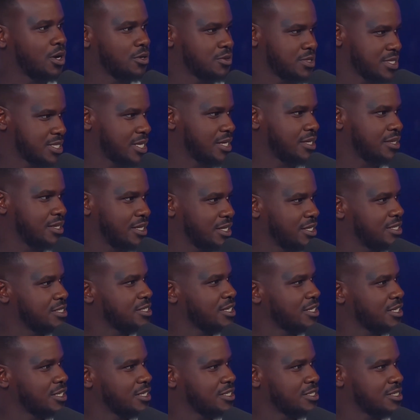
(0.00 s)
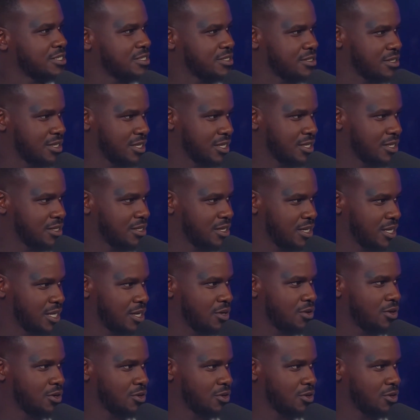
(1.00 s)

outside the internet in